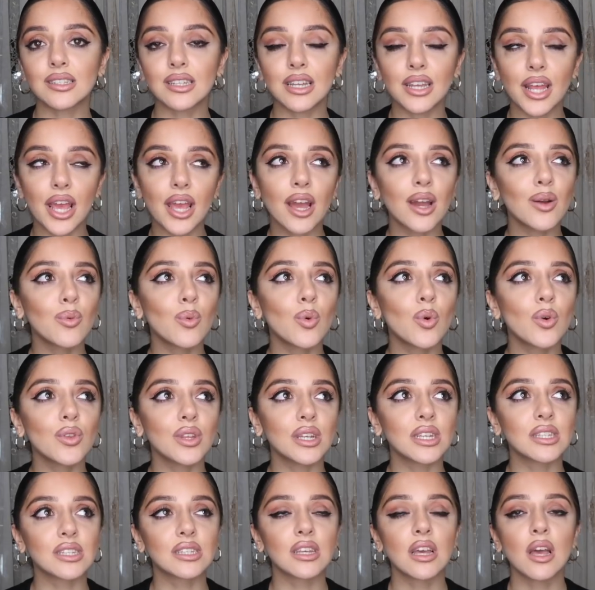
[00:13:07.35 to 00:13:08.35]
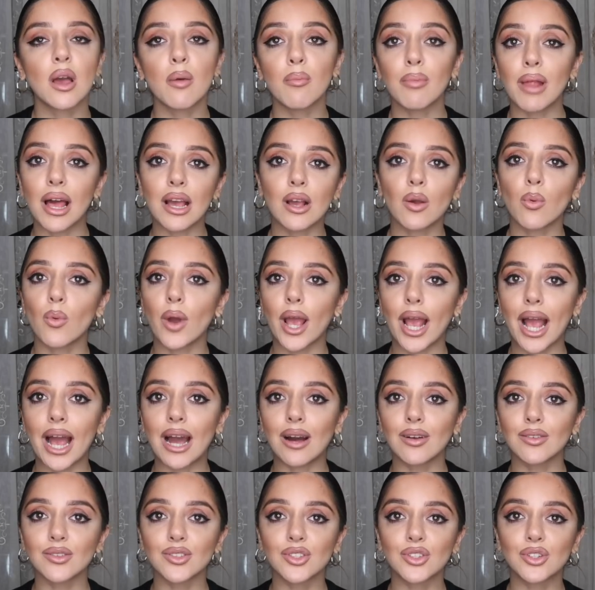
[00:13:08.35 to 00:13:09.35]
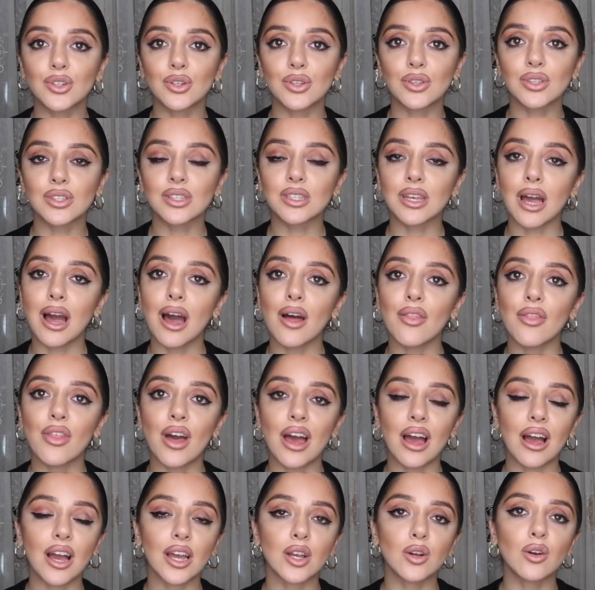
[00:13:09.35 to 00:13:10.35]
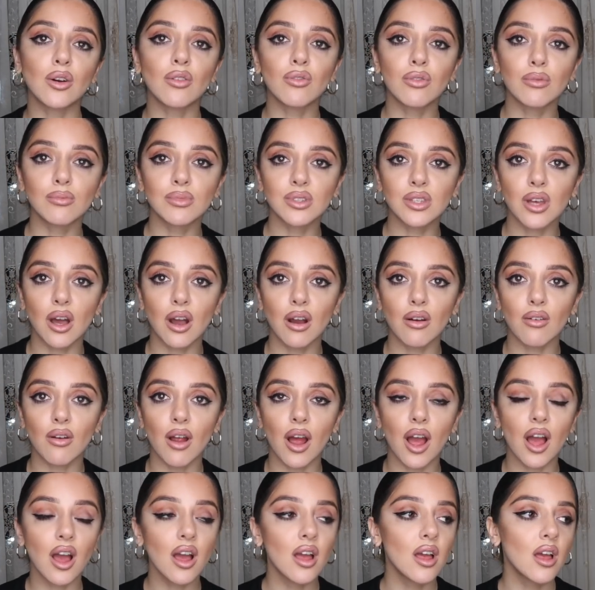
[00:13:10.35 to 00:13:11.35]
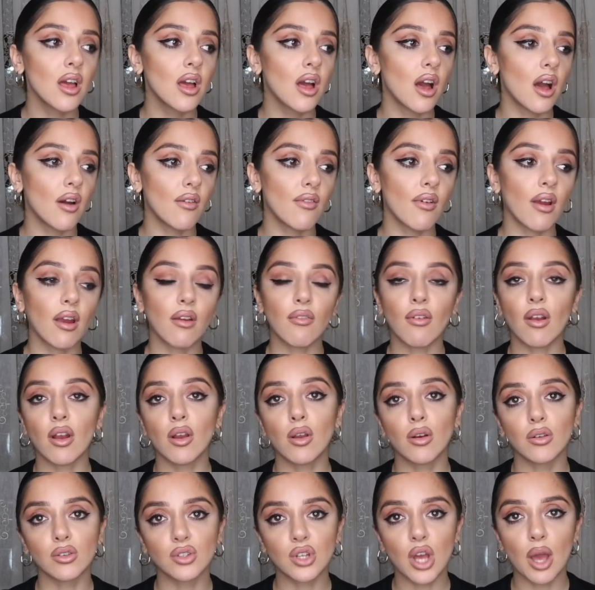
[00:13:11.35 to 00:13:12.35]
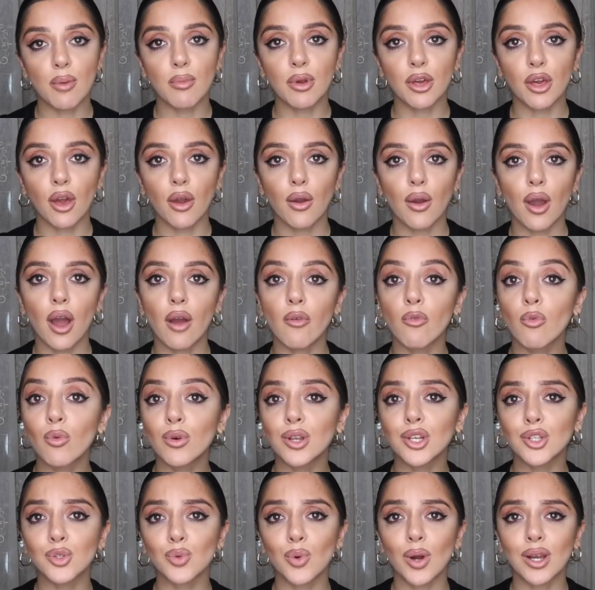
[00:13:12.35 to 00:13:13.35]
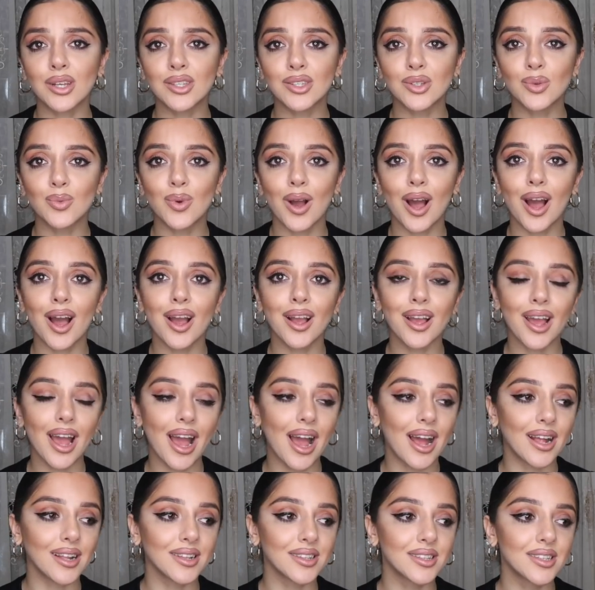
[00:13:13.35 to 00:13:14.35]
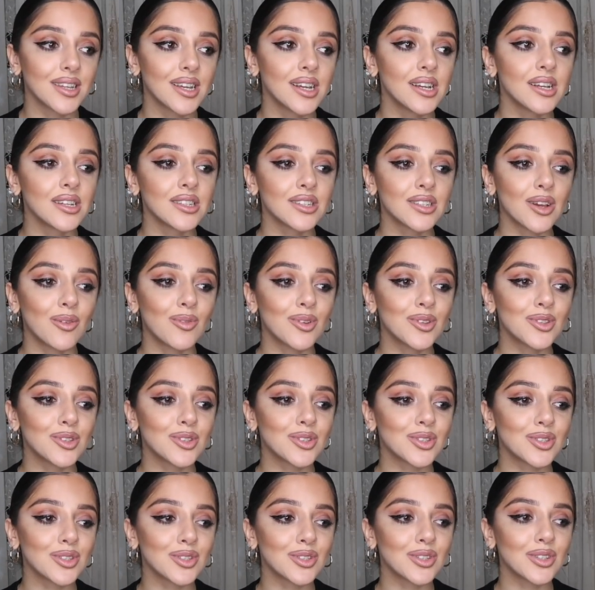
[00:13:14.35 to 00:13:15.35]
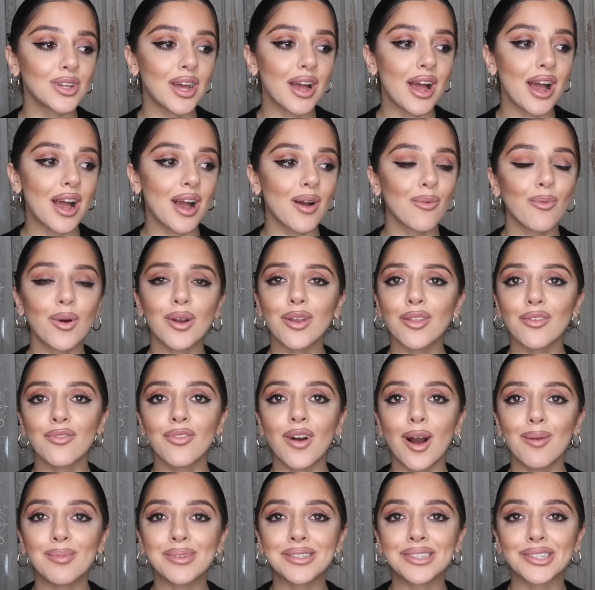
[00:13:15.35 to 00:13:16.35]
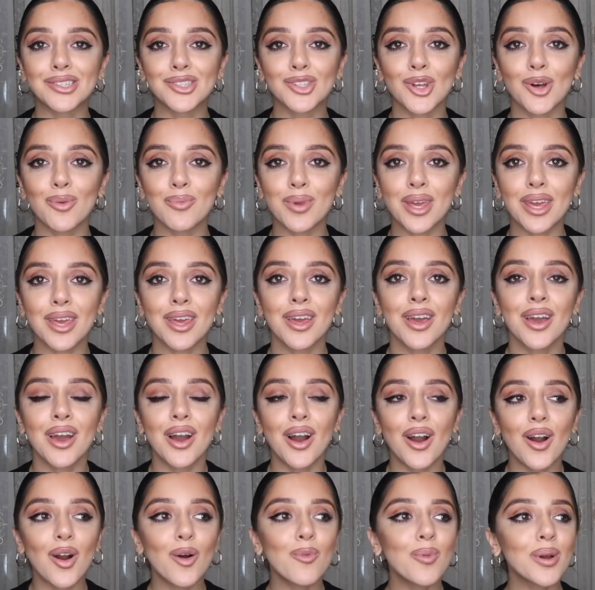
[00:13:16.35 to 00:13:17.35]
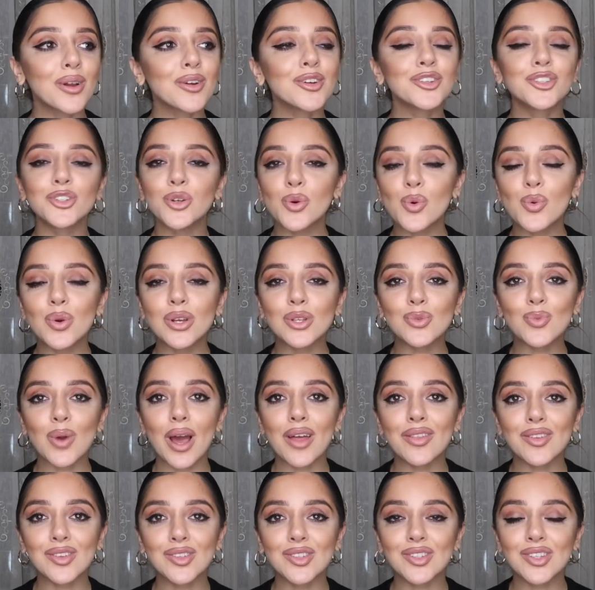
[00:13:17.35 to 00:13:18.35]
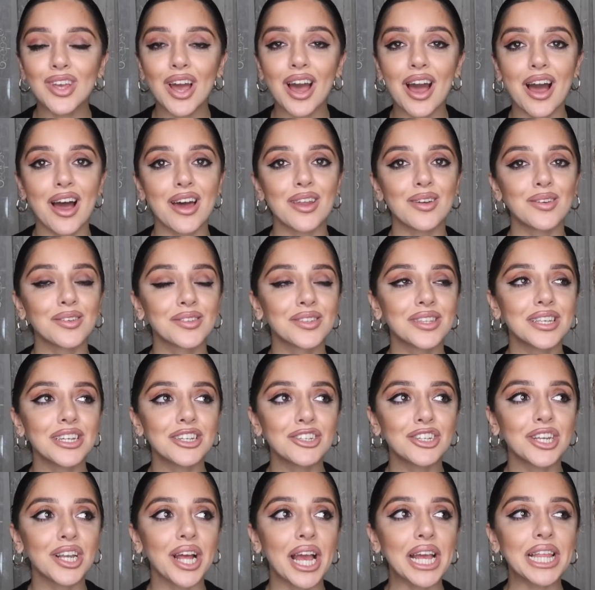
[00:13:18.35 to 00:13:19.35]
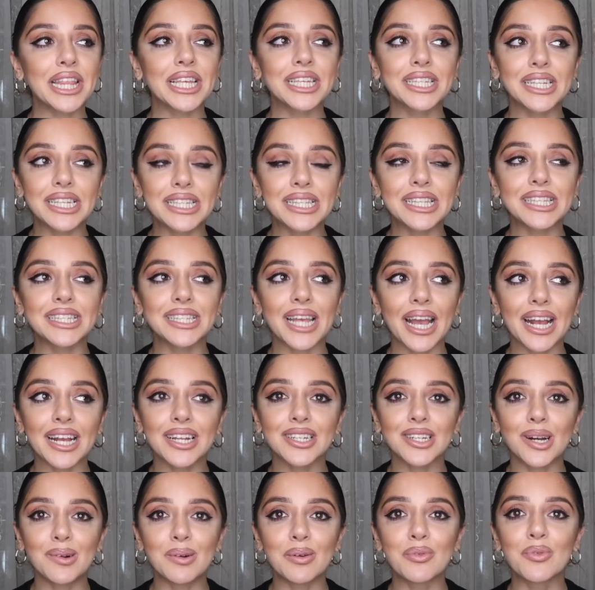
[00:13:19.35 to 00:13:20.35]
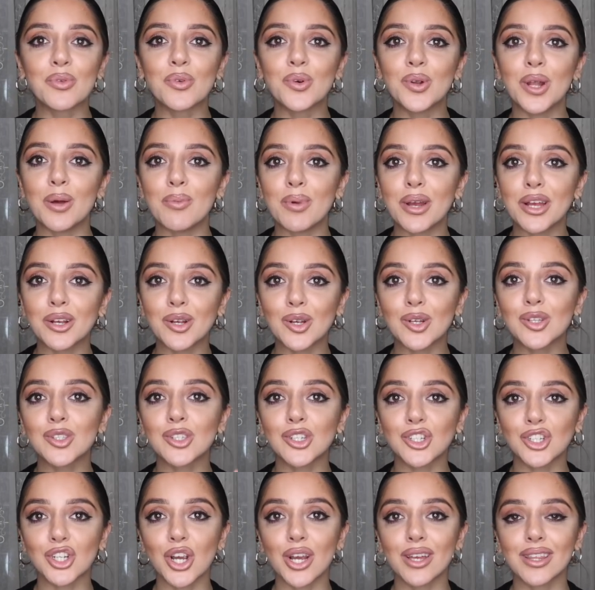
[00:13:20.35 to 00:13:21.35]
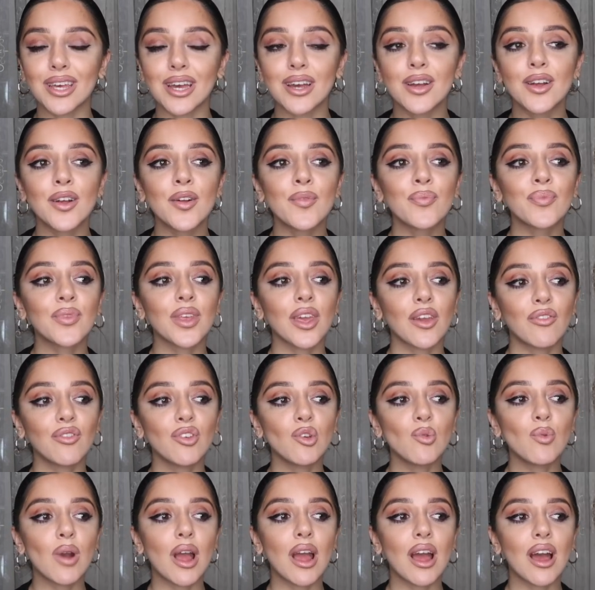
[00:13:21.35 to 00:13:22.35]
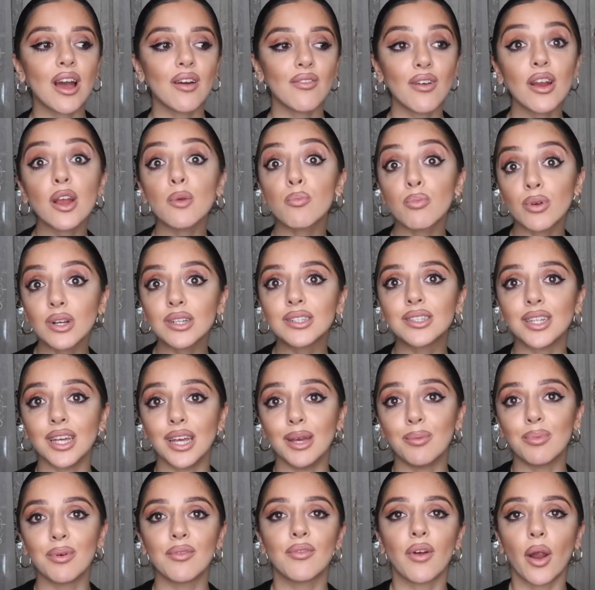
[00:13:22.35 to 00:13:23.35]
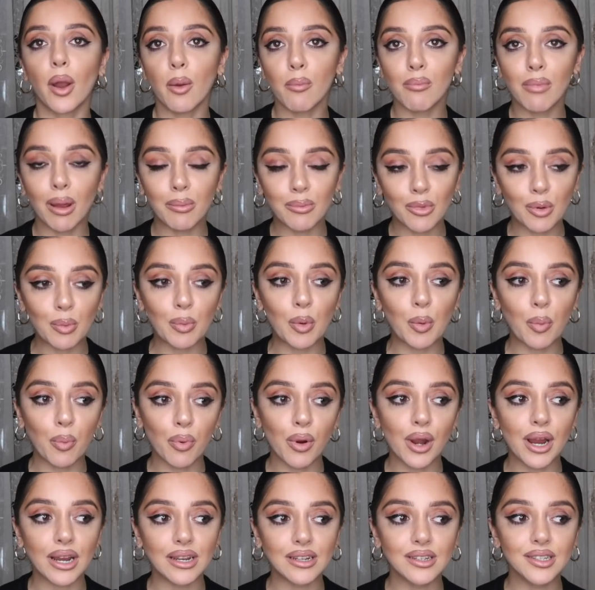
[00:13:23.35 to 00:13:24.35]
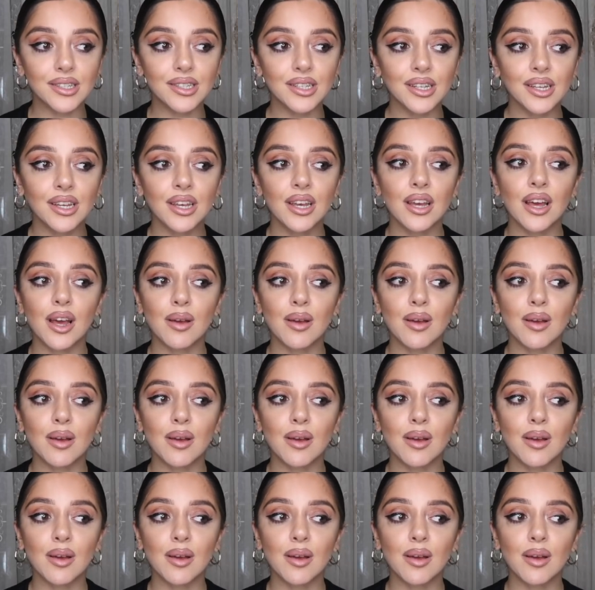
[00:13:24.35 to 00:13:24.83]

Today I wore this black and white houndstooth skirt that I got from Zara a very, very long time ago. I've worn it twice to work, and someone, uh, one of the pharmacists told me, oh my god, you always wear this skirt, and I was literally like, this is the second time I've worn it, but it goes to show that if you wear a very pretty but very memorable print,